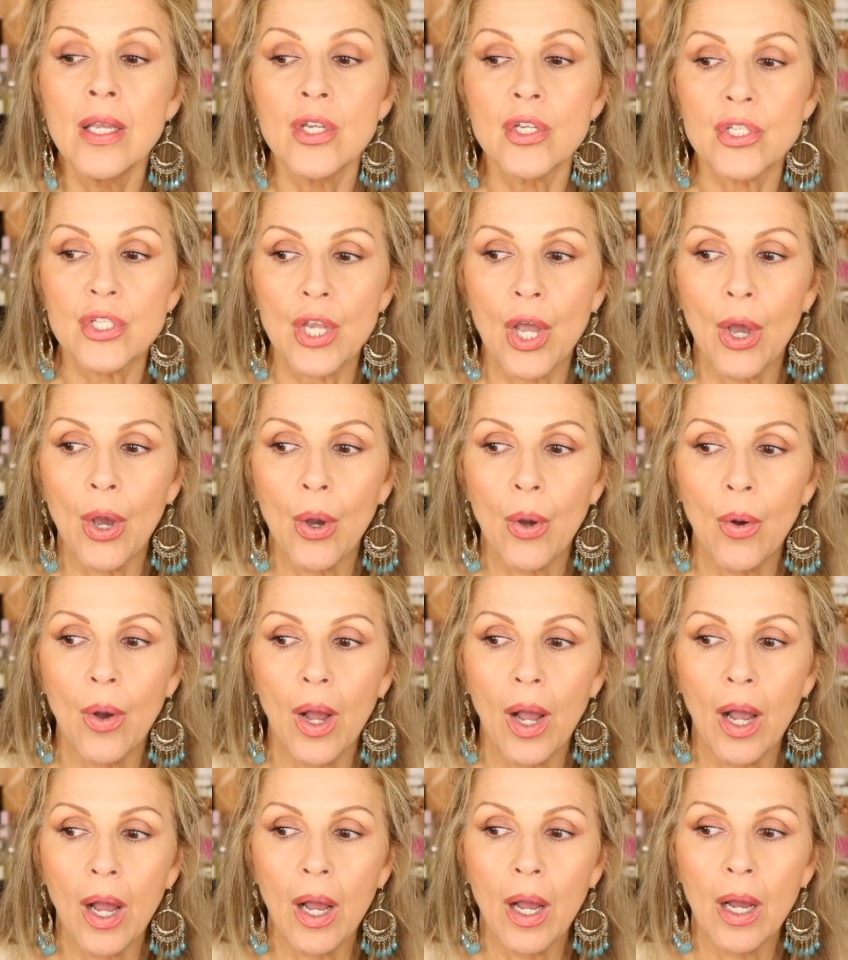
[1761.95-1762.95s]

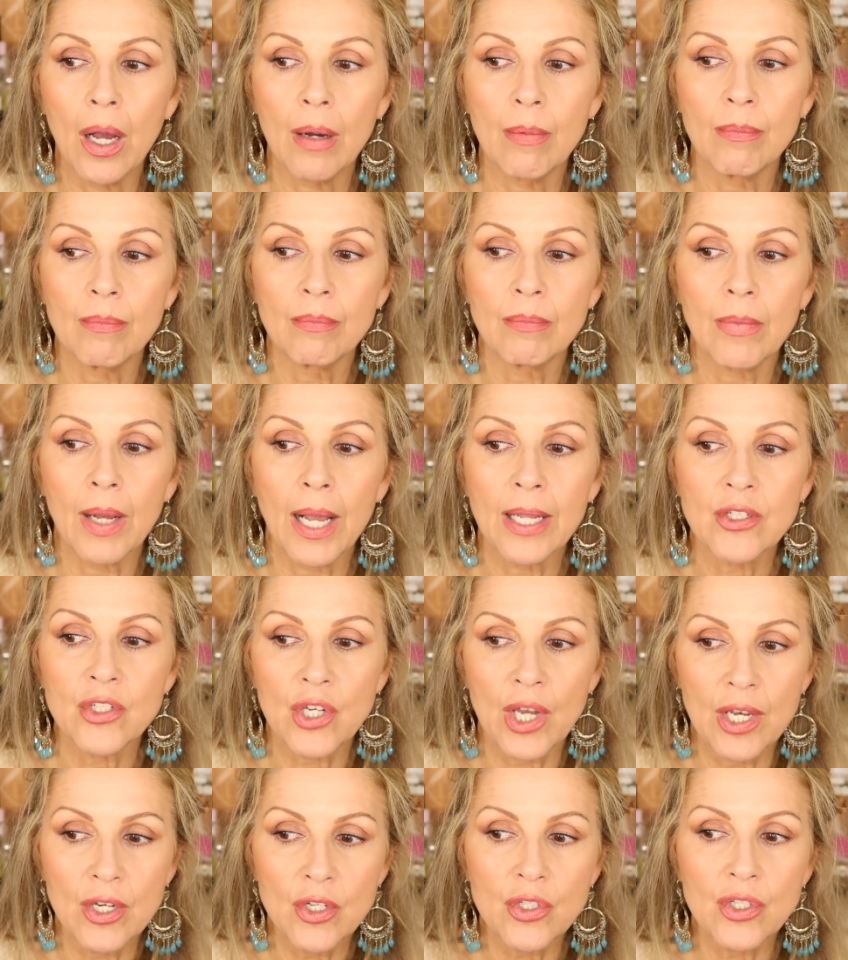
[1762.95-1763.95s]
So I
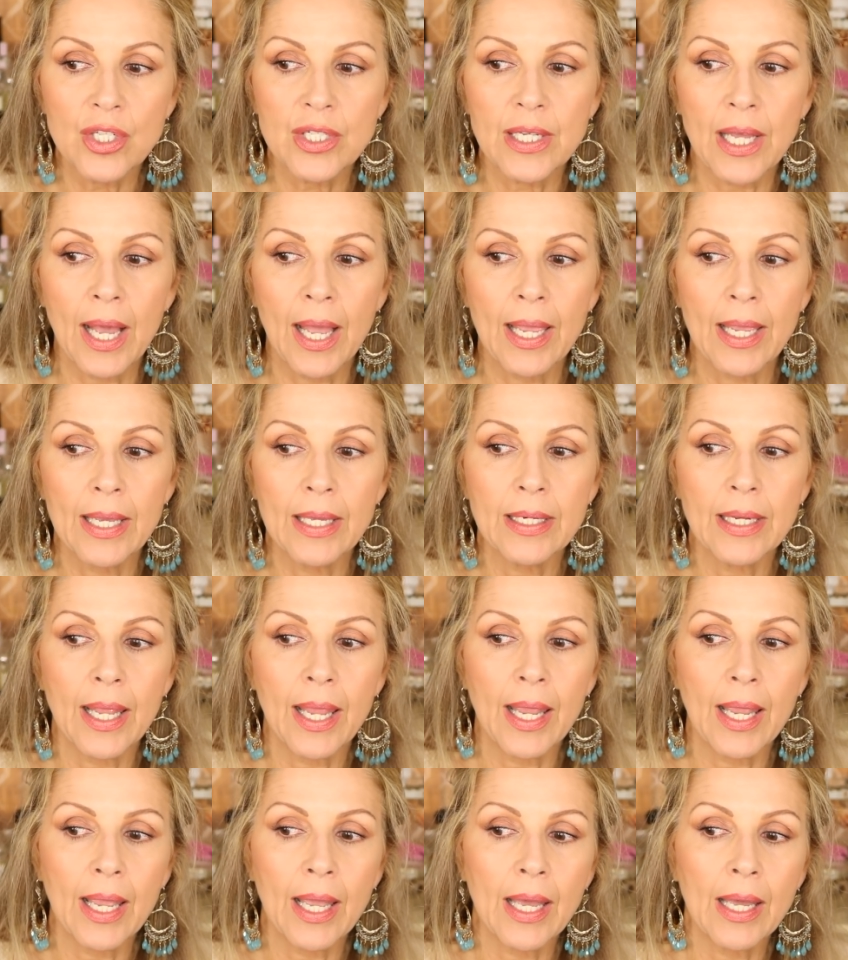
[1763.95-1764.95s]
changed the diet,
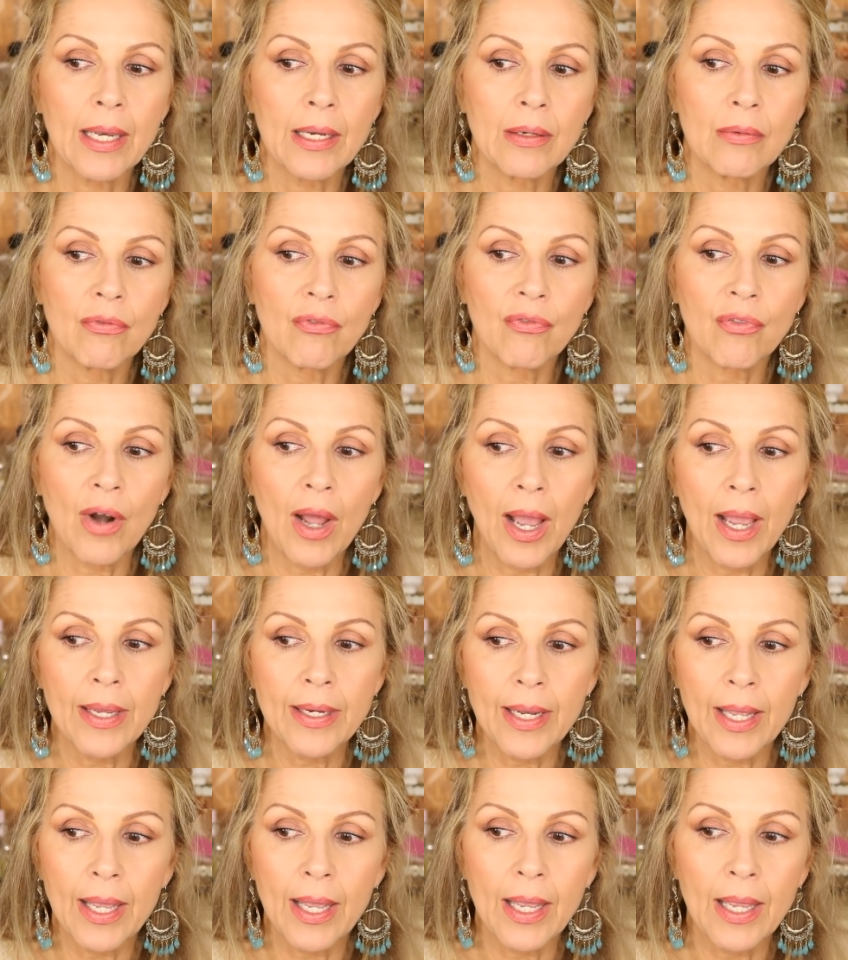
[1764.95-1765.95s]
and
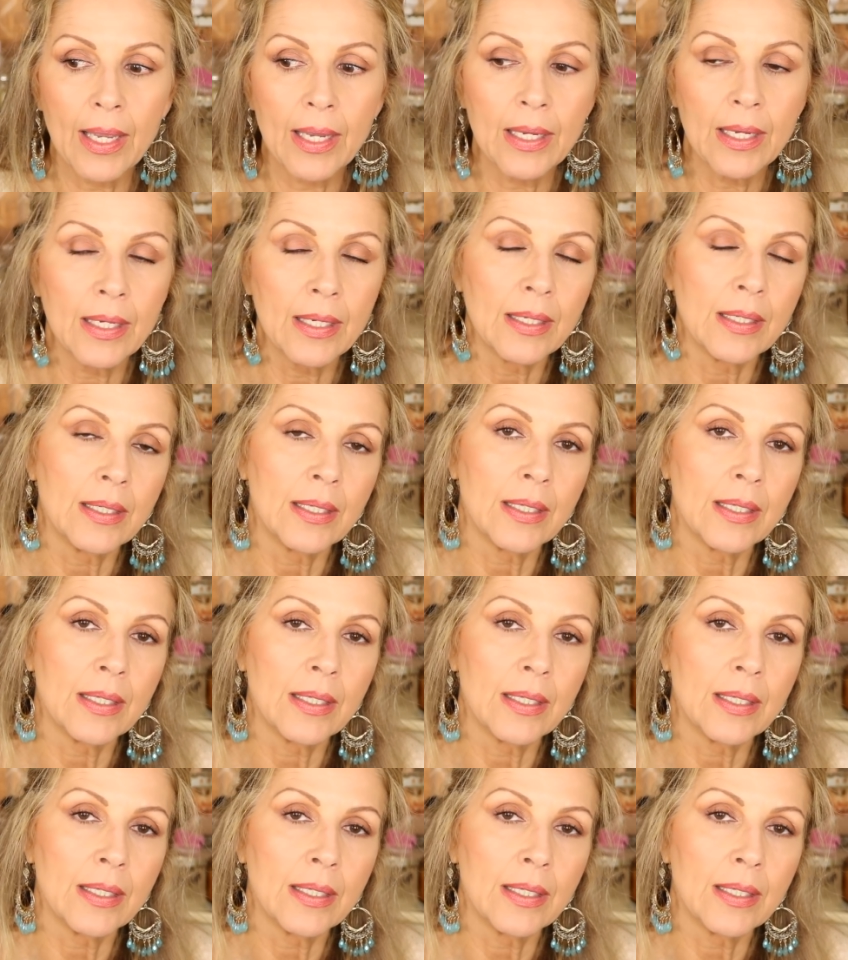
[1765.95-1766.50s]
Friday